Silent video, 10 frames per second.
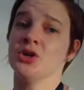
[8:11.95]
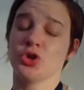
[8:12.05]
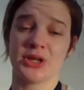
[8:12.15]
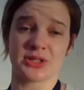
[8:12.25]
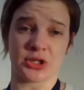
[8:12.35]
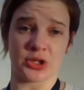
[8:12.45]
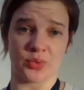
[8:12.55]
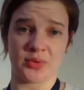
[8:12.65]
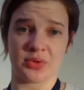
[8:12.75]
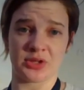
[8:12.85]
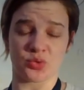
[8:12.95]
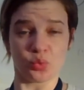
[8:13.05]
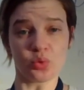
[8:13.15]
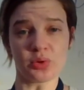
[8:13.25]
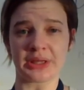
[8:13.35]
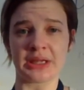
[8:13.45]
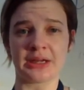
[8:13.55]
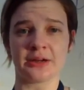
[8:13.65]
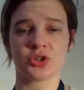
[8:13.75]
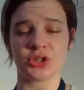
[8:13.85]
She doesn't agree with his ruling
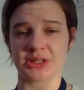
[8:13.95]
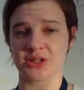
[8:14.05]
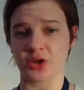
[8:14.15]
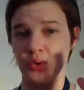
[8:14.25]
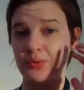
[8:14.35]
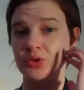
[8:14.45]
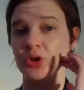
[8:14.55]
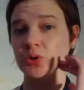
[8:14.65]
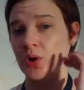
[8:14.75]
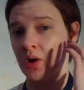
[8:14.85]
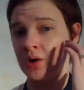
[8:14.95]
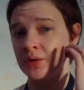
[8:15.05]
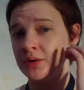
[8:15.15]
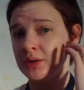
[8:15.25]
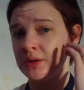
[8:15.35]
here. She doesn't agree with the law.